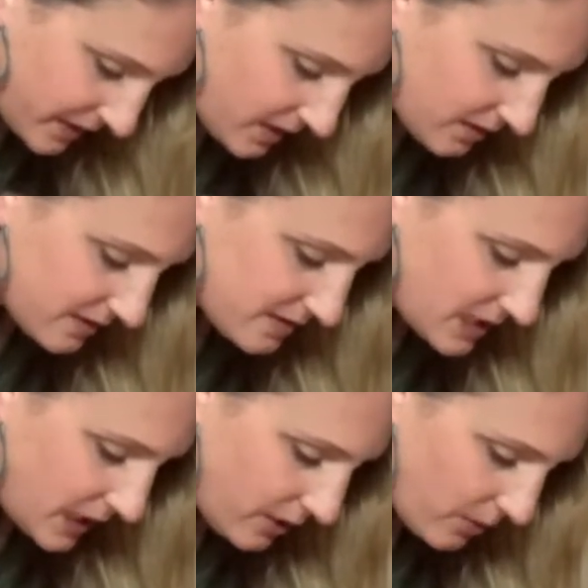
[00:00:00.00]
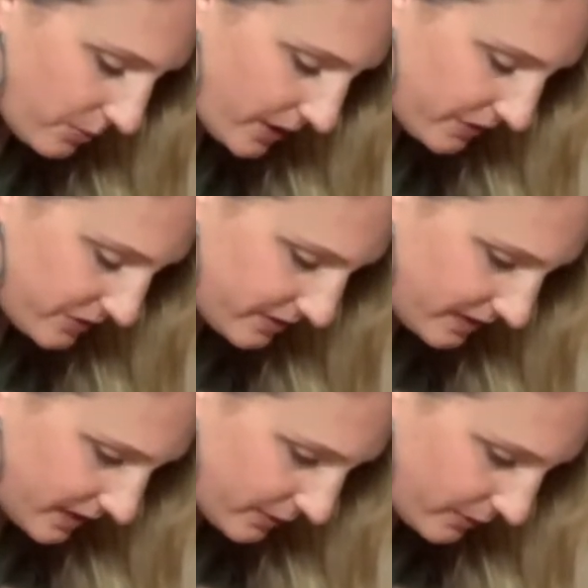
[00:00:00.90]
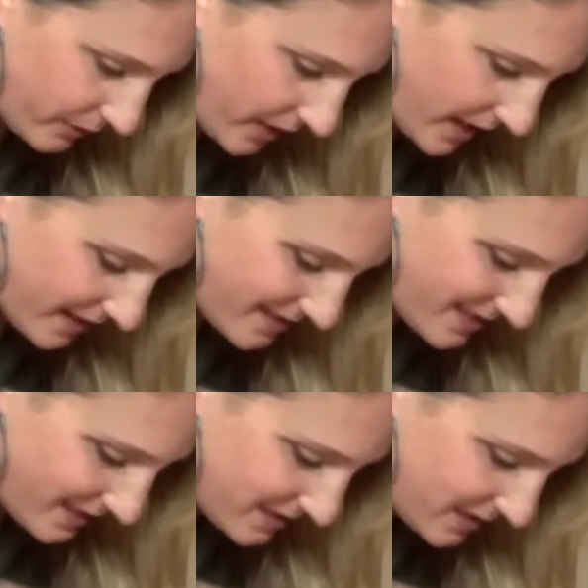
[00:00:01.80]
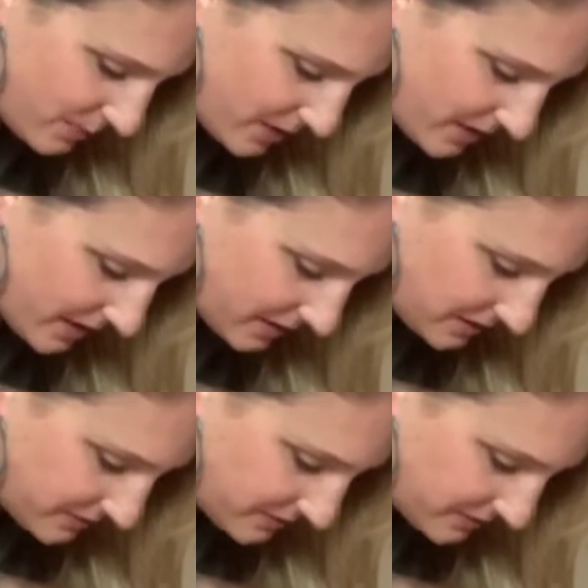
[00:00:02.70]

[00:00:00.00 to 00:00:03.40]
Let's take our breath to the inner thighs. Take a deep inhale.